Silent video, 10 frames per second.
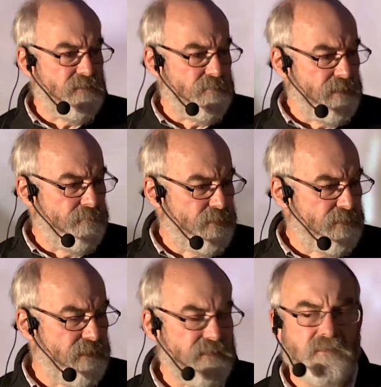who've been
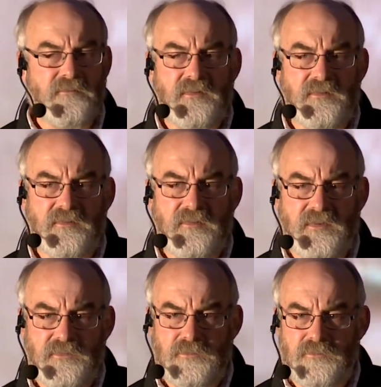progressively
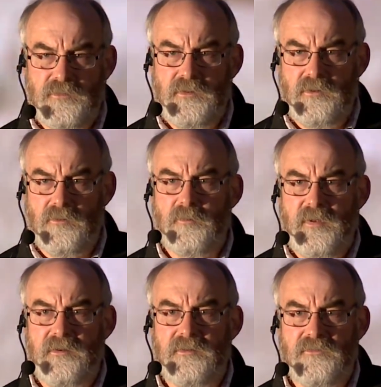successful for a long
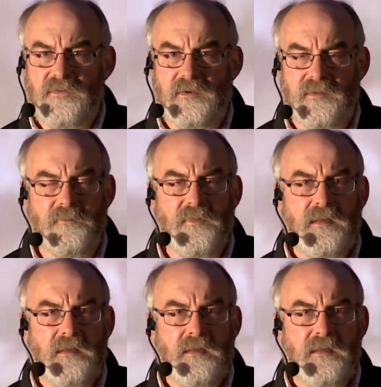period of time.